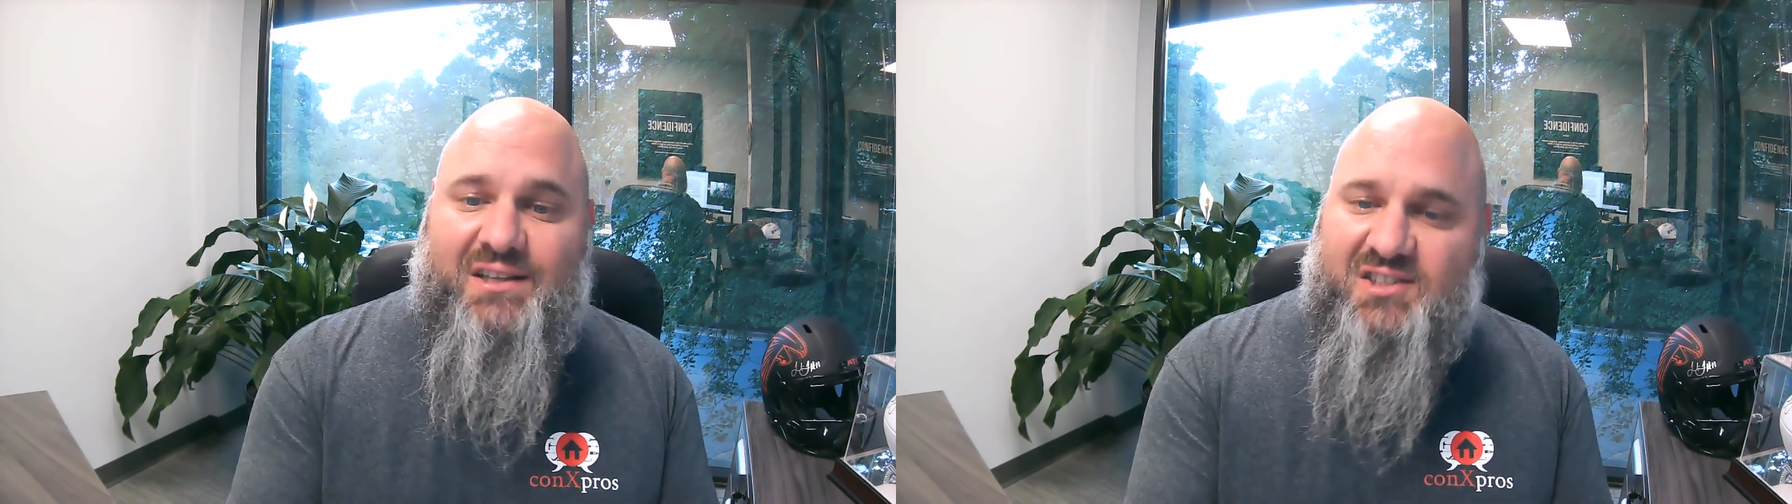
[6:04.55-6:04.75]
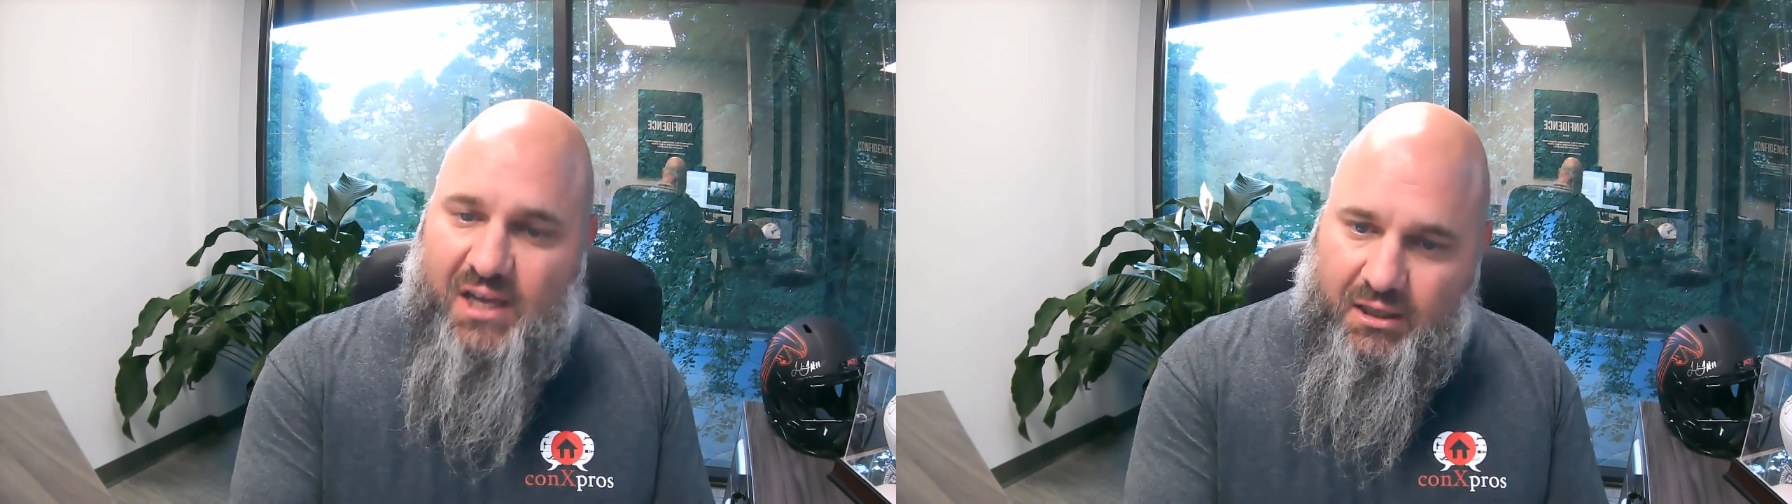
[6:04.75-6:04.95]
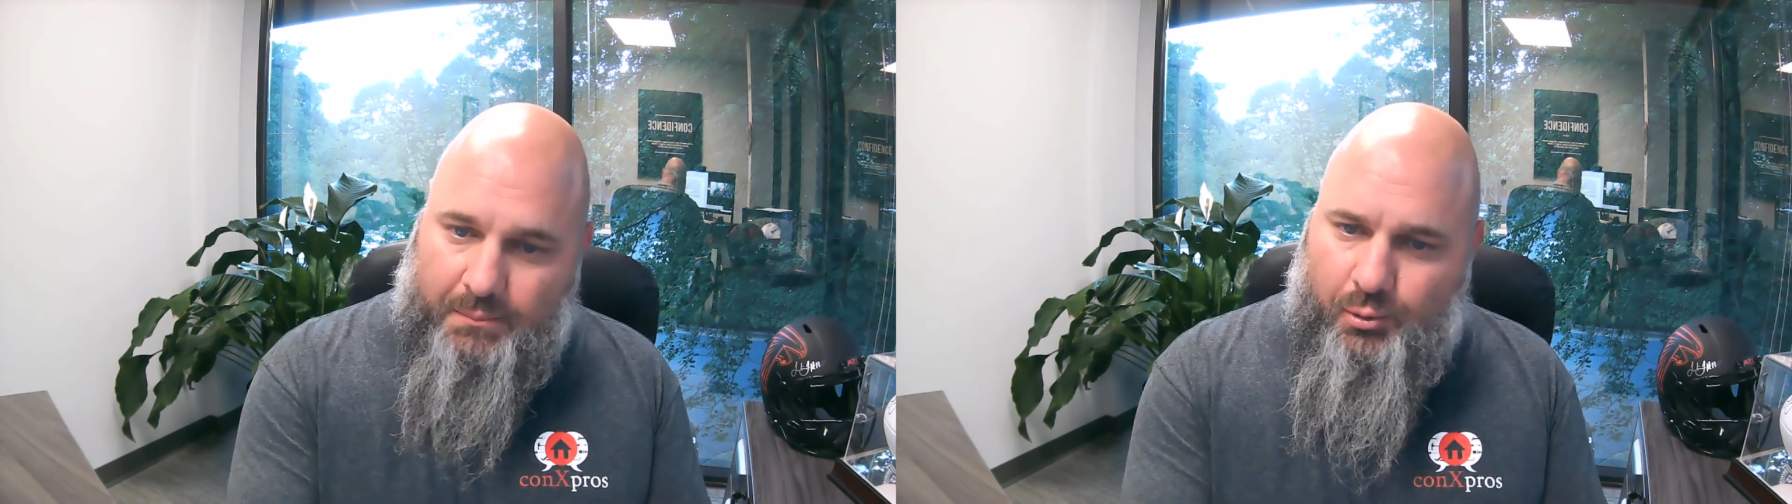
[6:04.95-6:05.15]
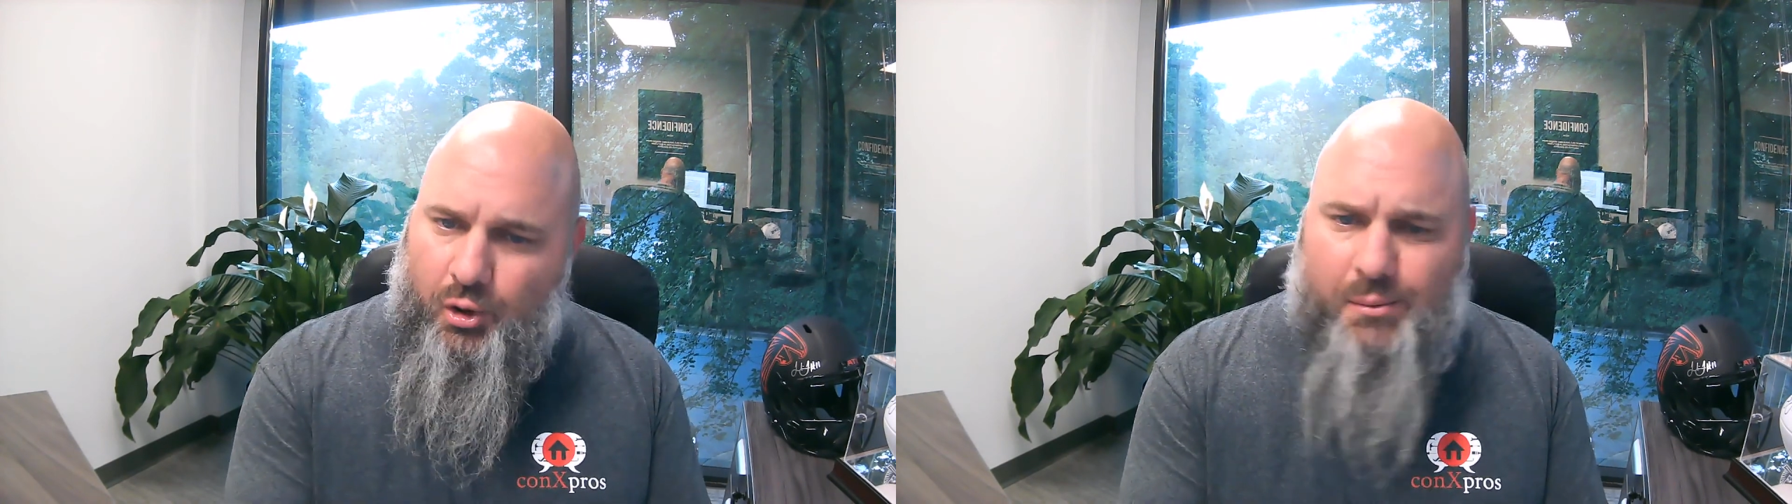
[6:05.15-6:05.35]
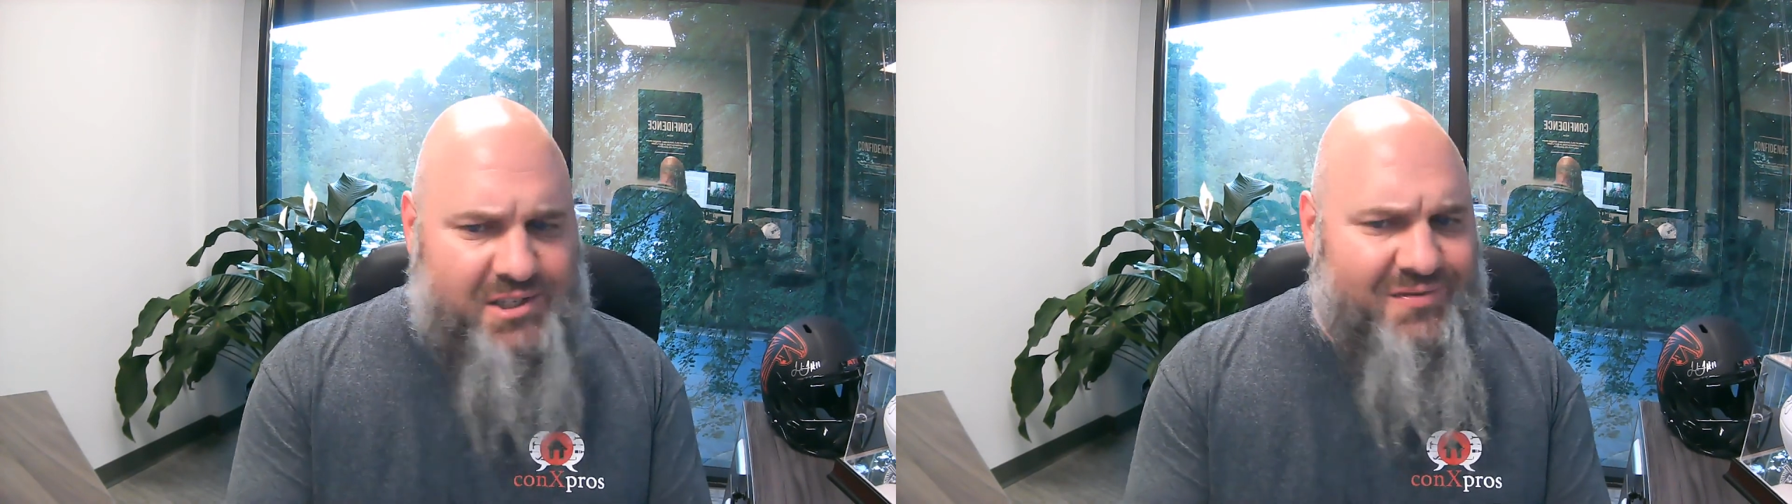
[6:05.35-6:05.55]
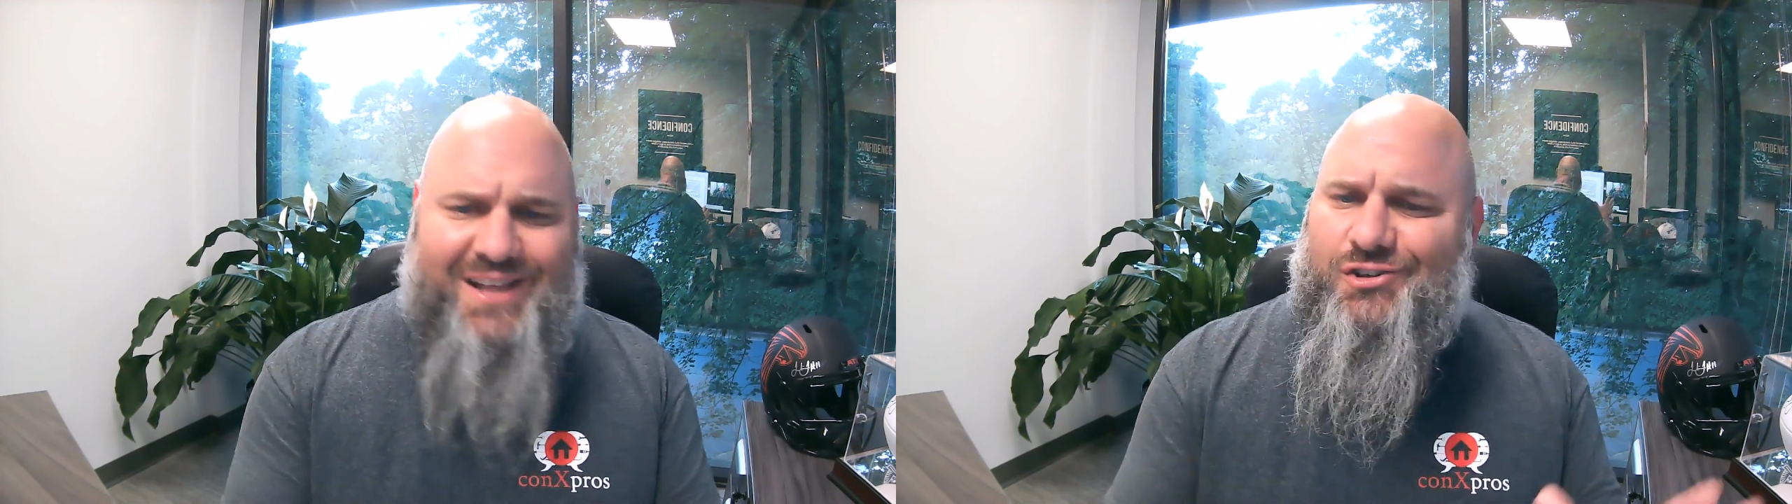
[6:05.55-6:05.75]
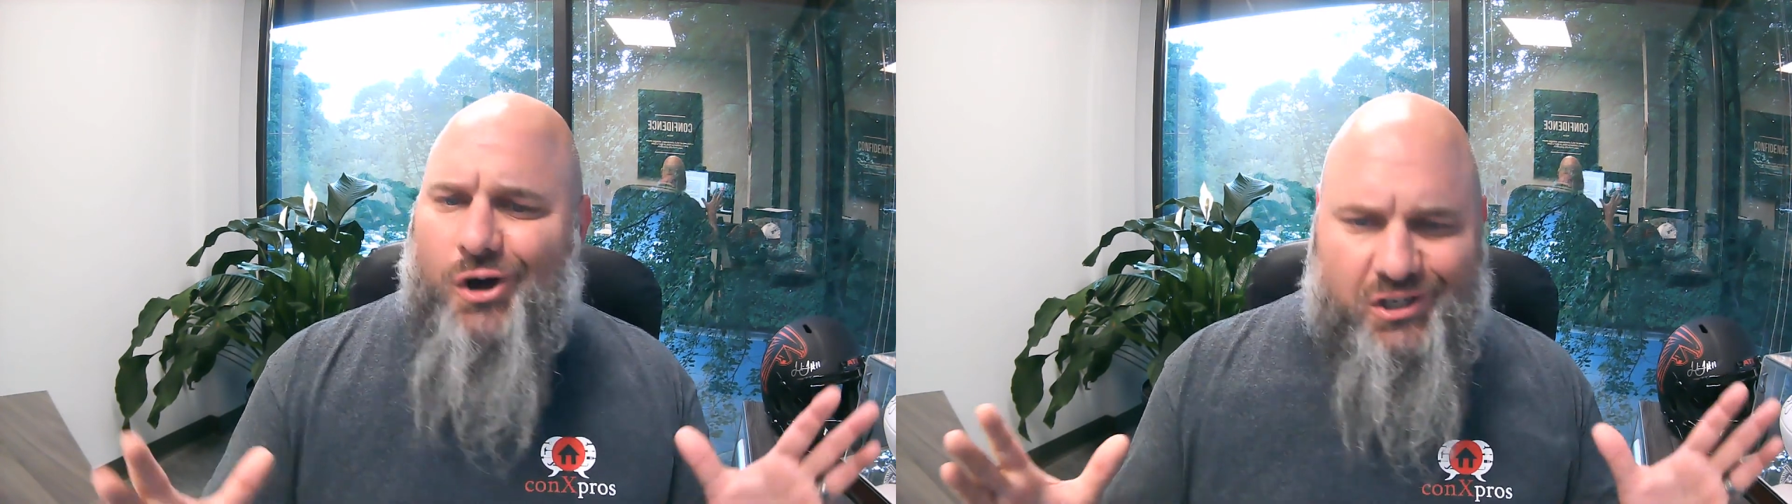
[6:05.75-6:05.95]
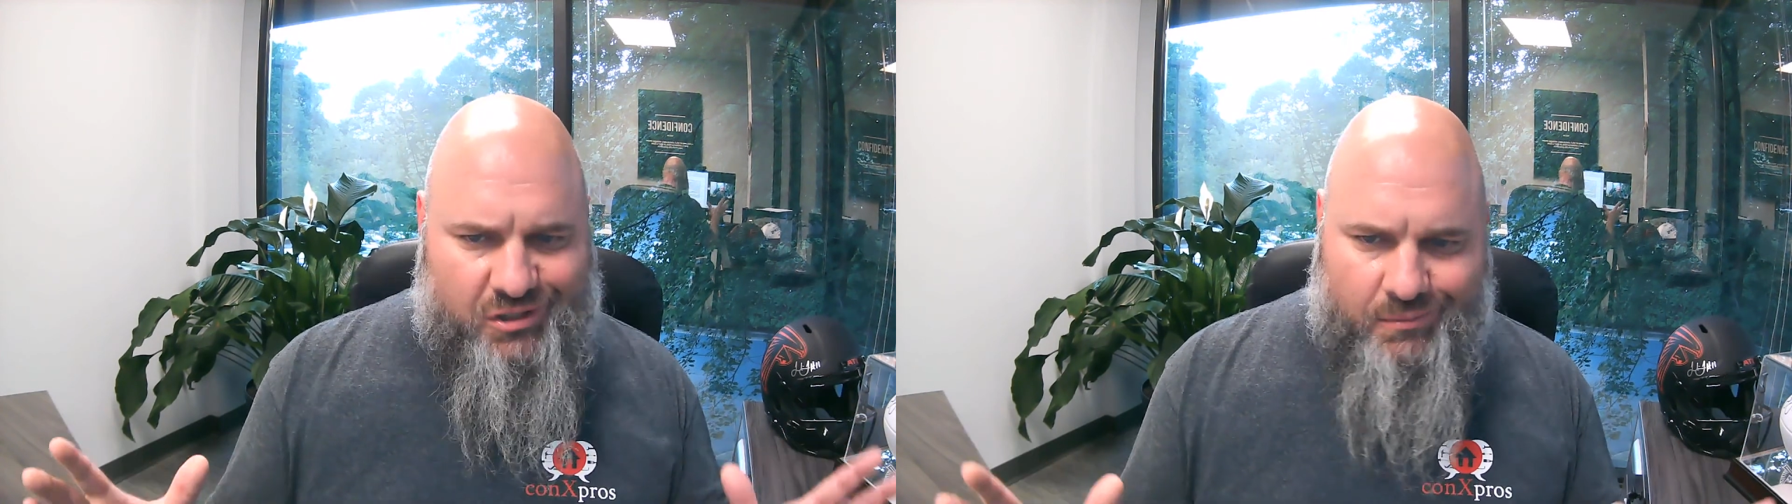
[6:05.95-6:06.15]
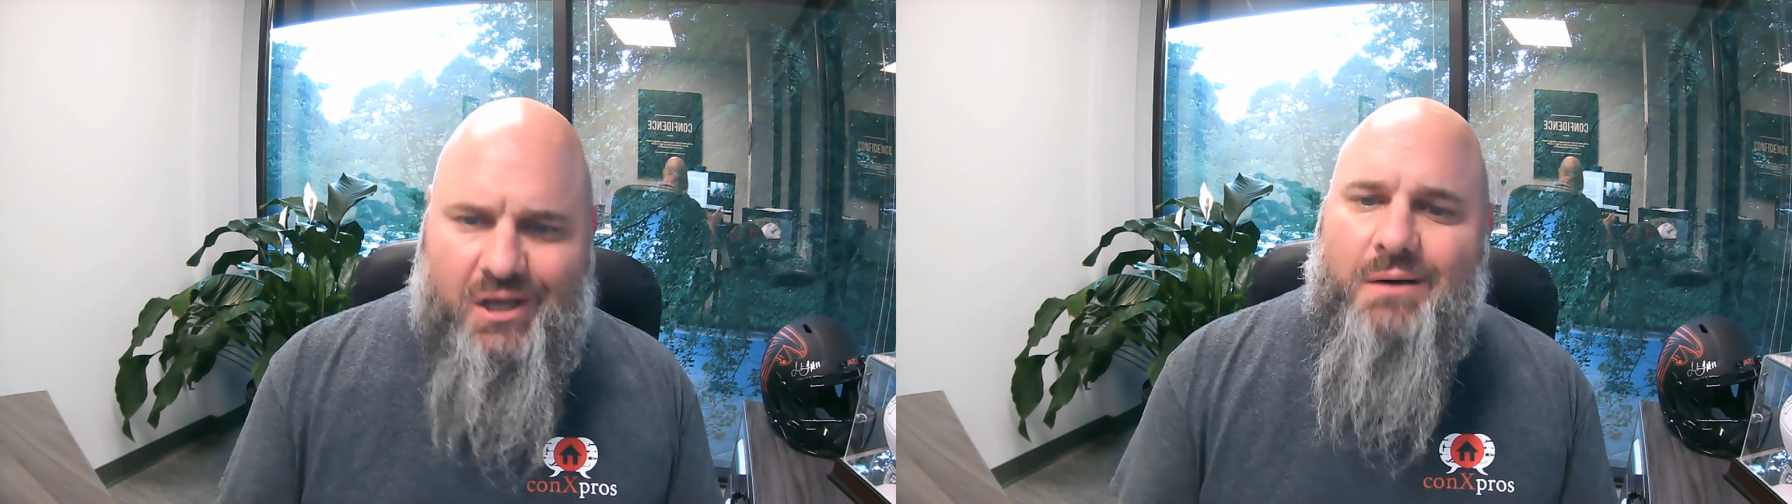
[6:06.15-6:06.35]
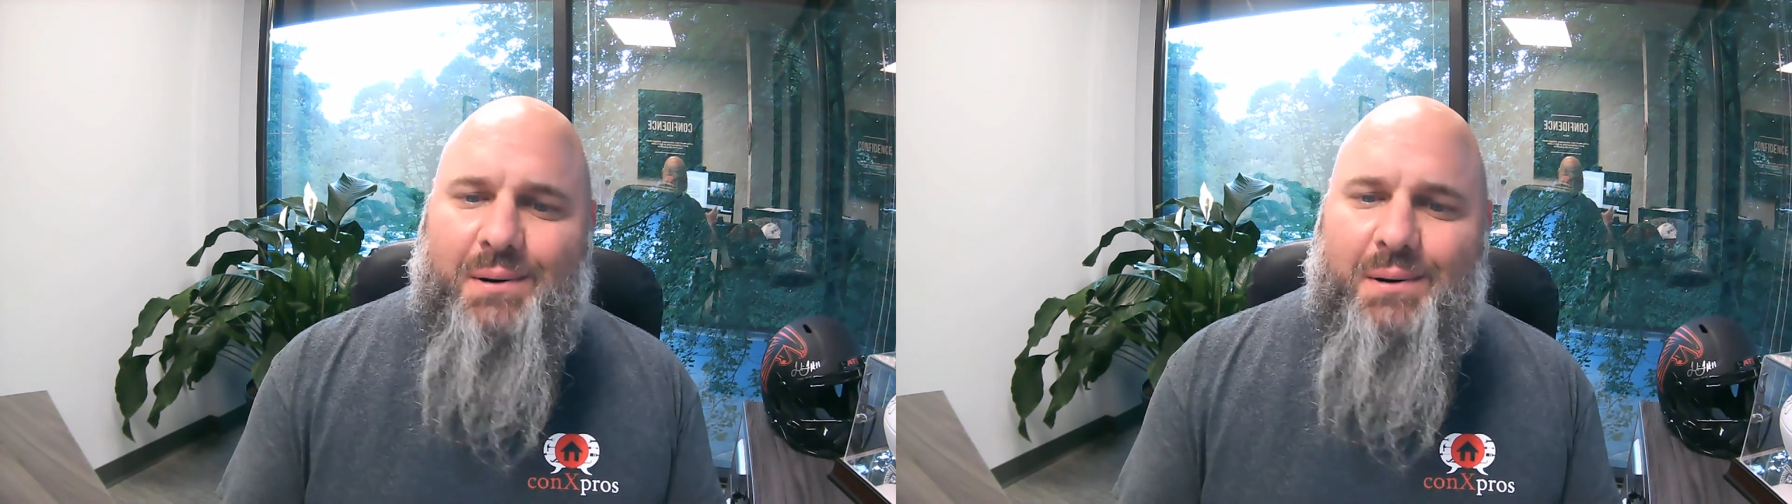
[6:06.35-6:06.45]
and setting appointments, and that's awesome.